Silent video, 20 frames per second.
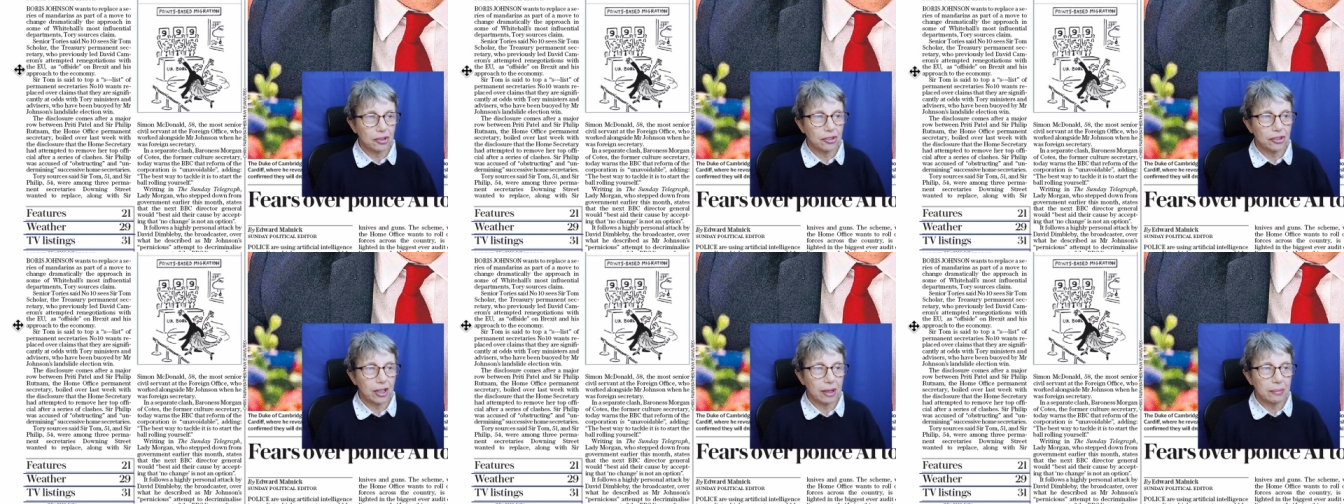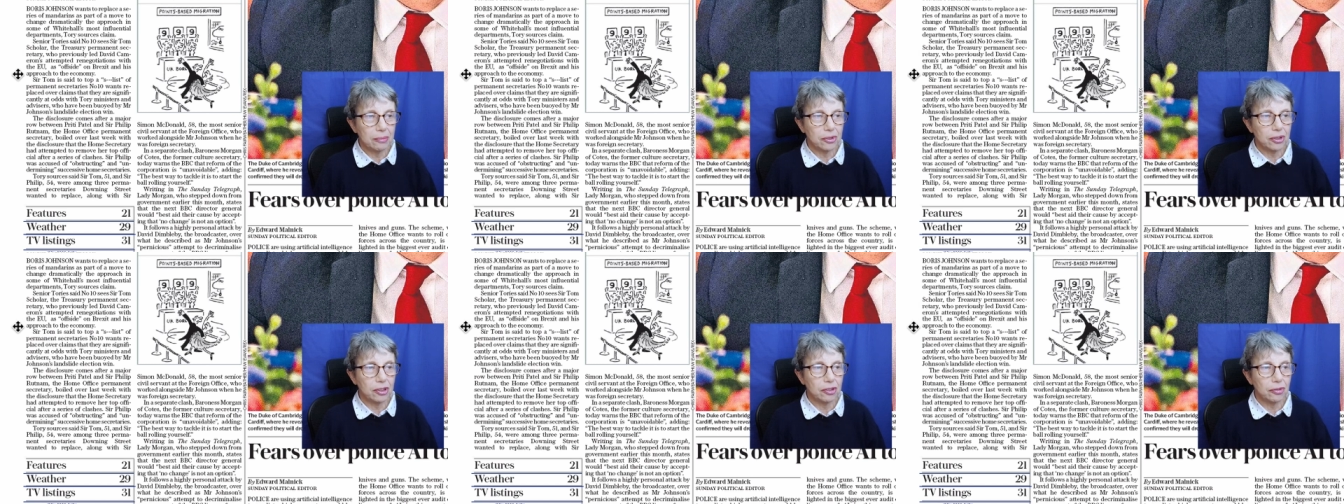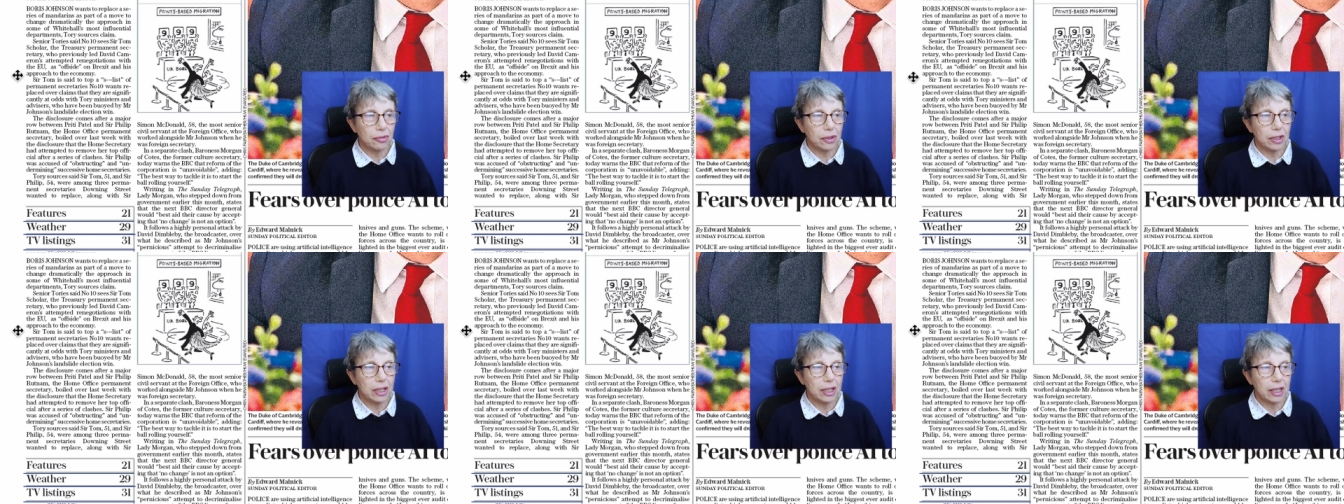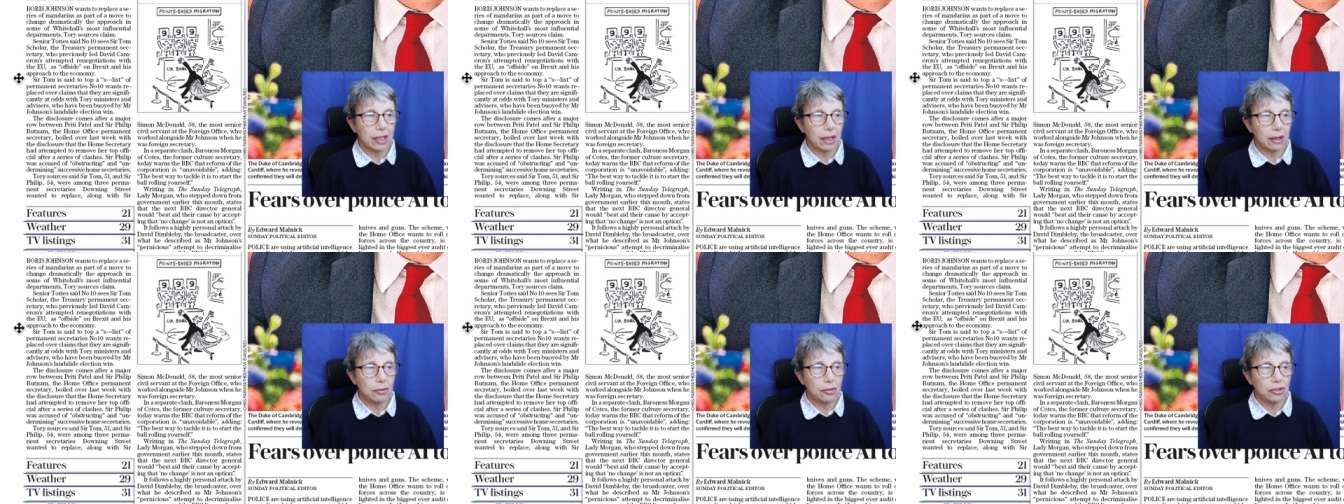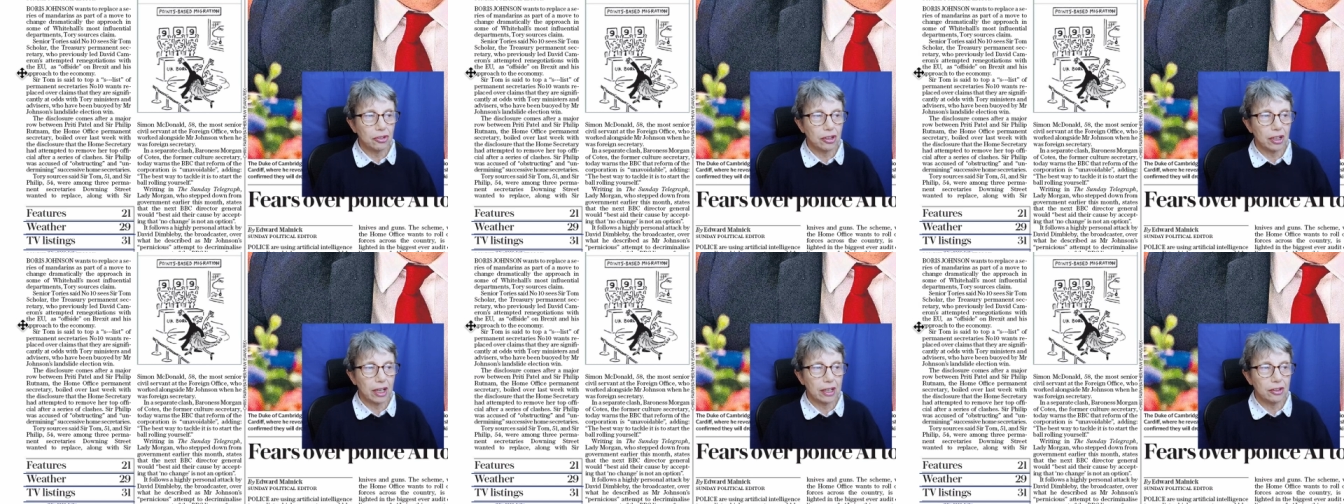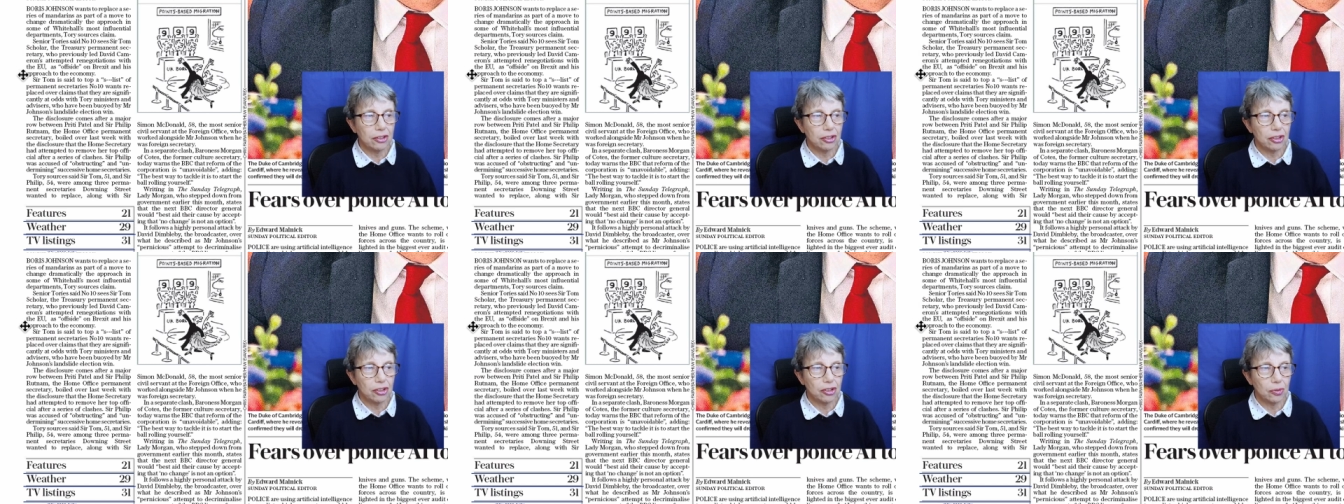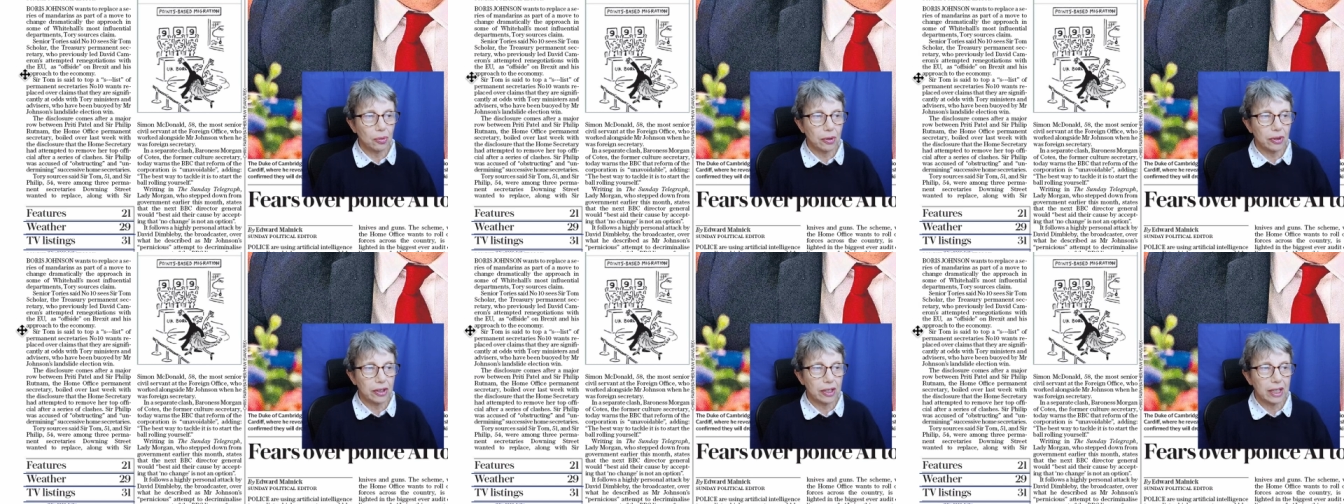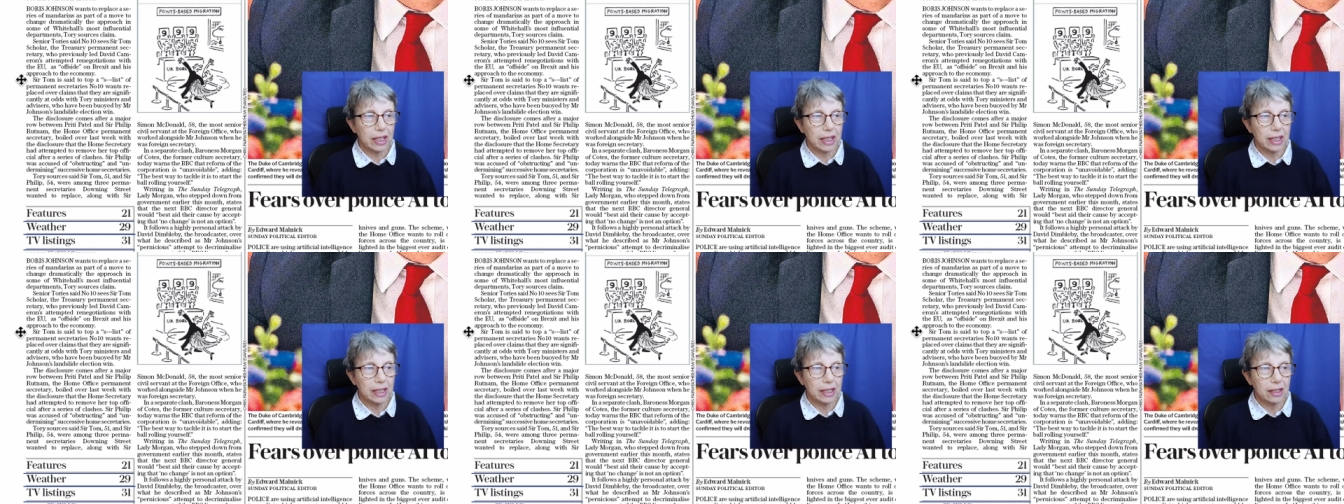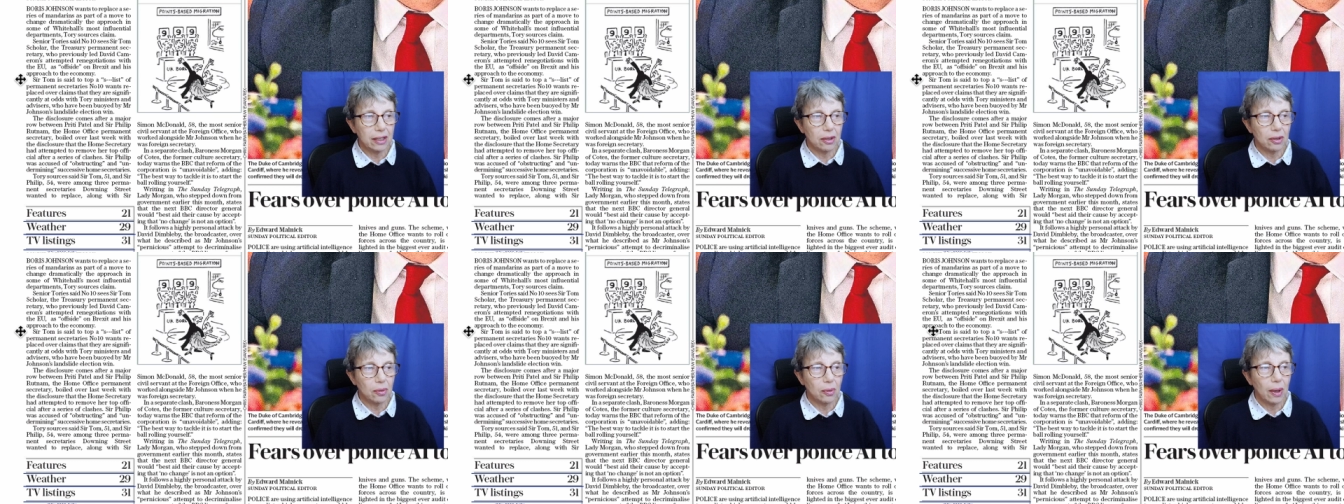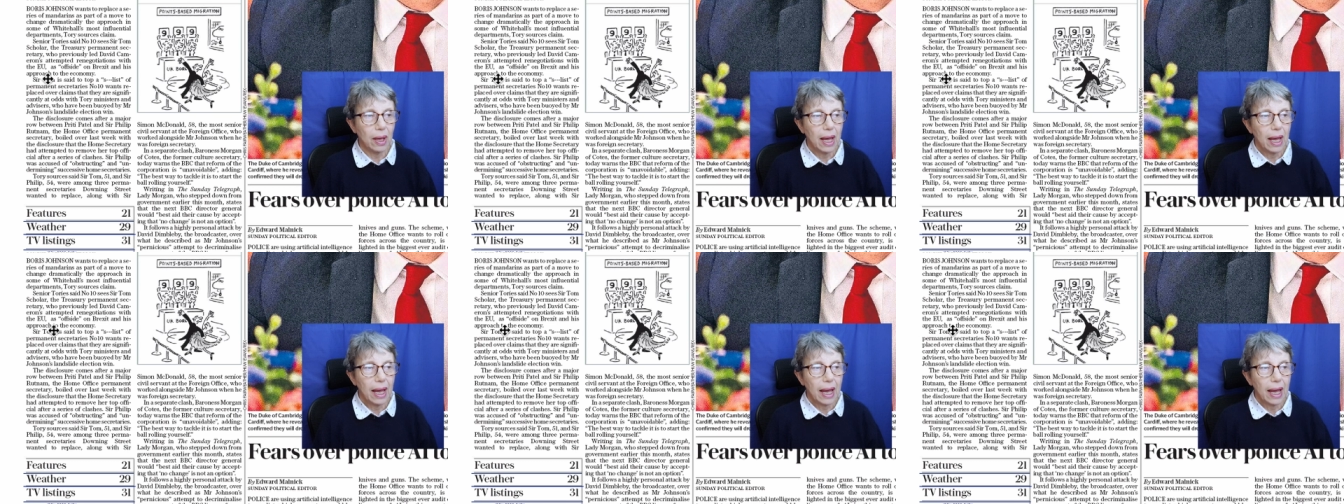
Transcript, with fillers: attempted renegotiations with the EU